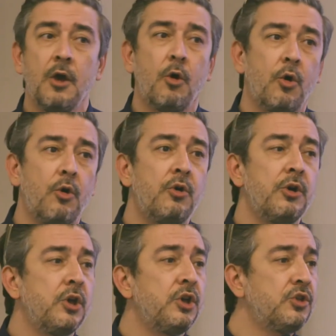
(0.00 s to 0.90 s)

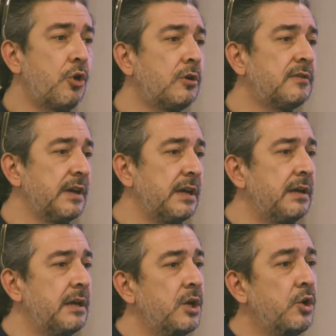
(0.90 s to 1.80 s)
Or your doctor,
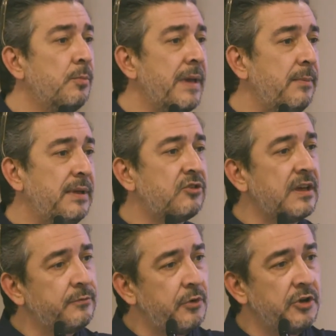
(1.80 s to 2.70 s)
who may be
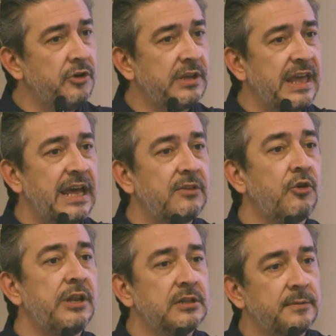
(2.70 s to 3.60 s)
transferring your care
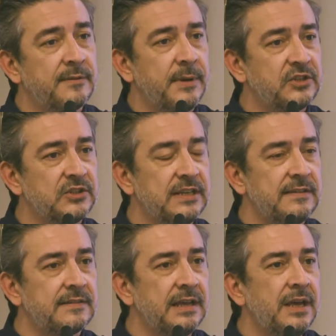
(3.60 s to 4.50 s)
to another
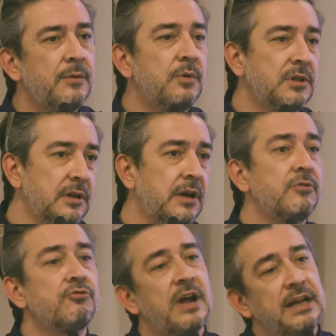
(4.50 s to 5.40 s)
specialist, will
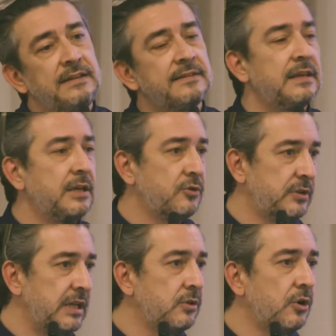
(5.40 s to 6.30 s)
write to
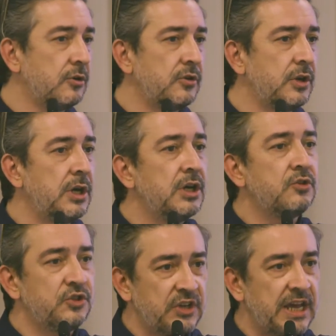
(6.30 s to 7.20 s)
that doctor
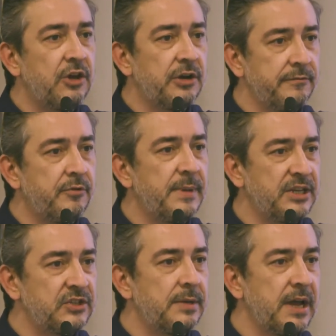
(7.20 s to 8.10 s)
to share your
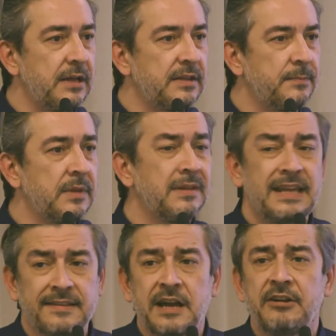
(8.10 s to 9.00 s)
information about them.
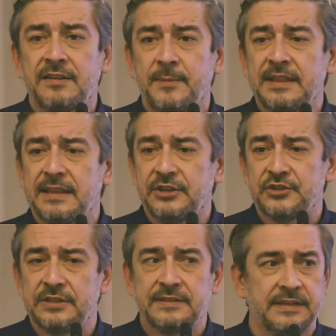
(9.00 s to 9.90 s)
That's our
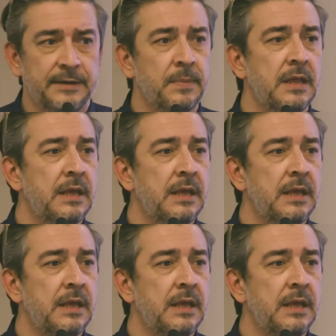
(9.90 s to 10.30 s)
expectation, isn't it?